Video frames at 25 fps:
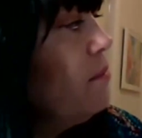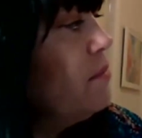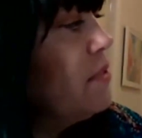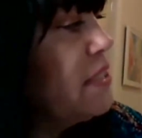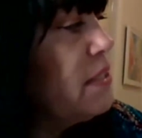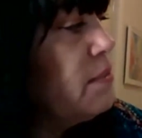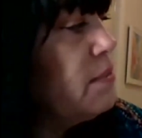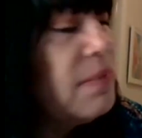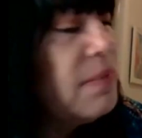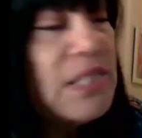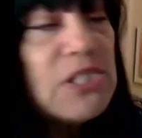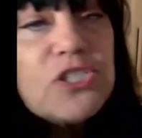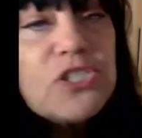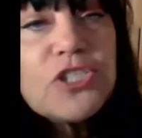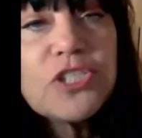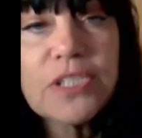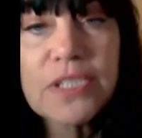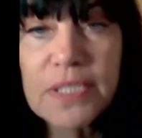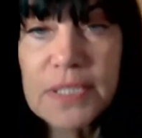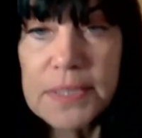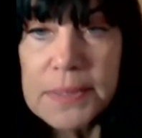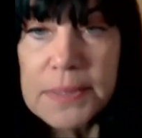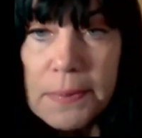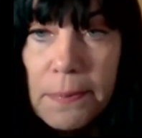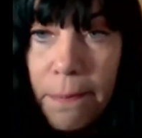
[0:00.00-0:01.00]

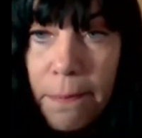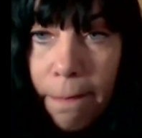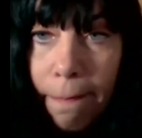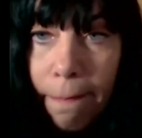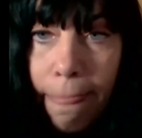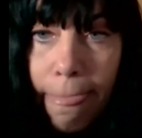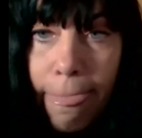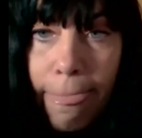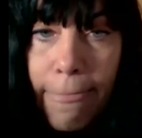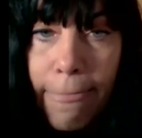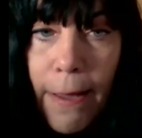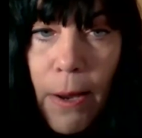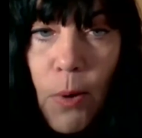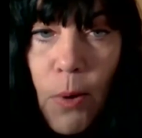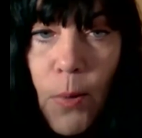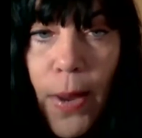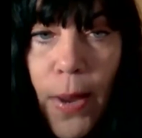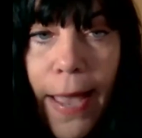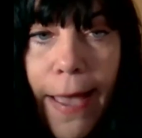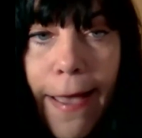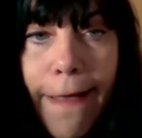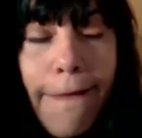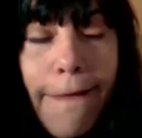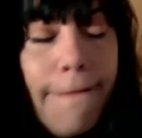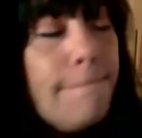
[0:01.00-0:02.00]
dimensions.
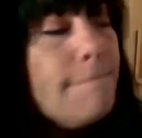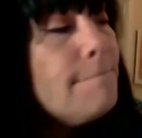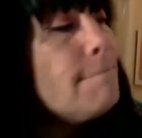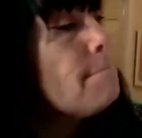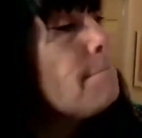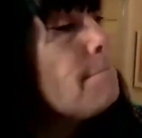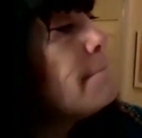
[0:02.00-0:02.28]
Okay,